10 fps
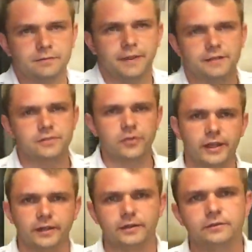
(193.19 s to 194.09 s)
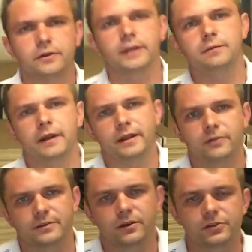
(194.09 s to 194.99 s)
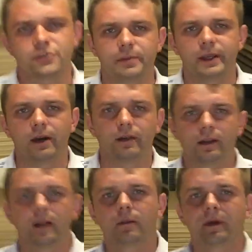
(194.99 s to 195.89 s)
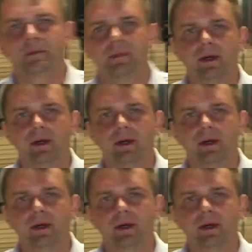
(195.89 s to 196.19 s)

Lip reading: that's great, right? But anyways, I was tripping out a little bit,